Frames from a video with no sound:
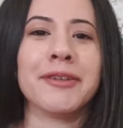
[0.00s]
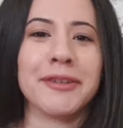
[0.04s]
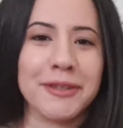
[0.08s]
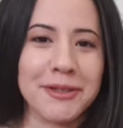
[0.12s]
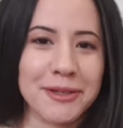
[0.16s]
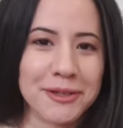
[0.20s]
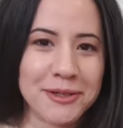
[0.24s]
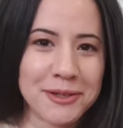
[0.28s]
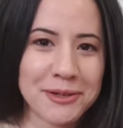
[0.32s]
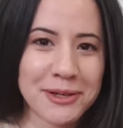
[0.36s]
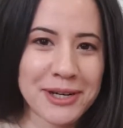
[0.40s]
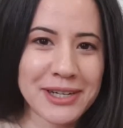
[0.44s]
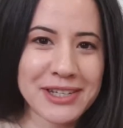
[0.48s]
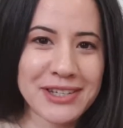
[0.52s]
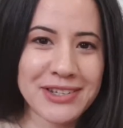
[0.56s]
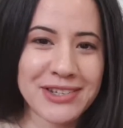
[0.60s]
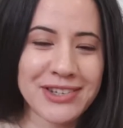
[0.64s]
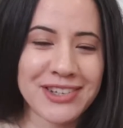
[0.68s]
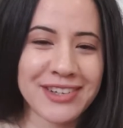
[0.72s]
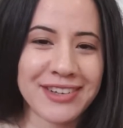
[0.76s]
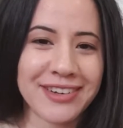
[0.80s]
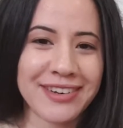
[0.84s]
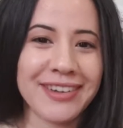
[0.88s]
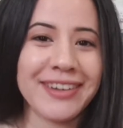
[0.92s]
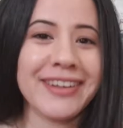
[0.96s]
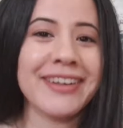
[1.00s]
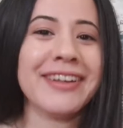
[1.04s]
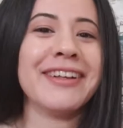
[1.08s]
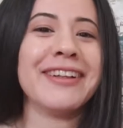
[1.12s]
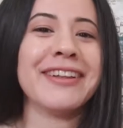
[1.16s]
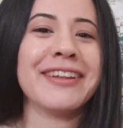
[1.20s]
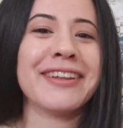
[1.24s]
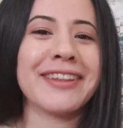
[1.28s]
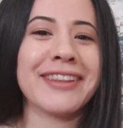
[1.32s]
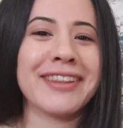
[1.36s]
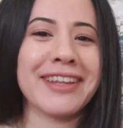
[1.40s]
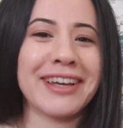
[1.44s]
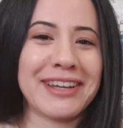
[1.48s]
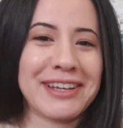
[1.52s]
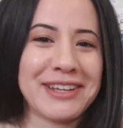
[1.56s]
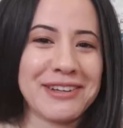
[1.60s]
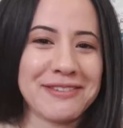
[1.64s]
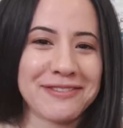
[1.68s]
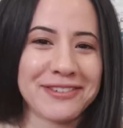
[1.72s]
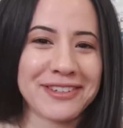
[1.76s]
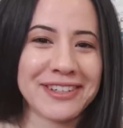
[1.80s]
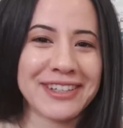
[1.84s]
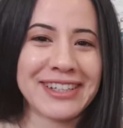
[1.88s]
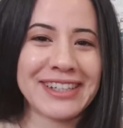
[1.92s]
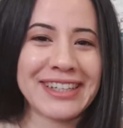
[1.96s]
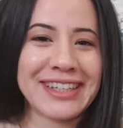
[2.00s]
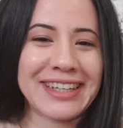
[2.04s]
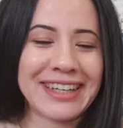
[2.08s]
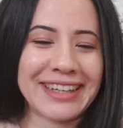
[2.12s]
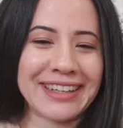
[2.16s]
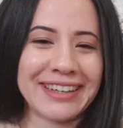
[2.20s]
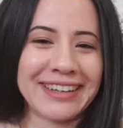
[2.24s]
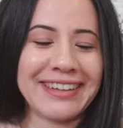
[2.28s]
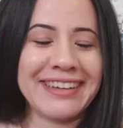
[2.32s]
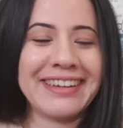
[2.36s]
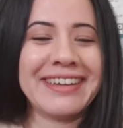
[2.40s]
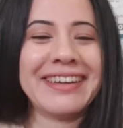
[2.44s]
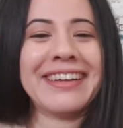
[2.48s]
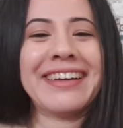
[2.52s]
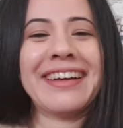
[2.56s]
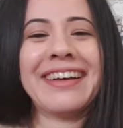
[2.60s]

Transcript: Good question. Thank you for clicking.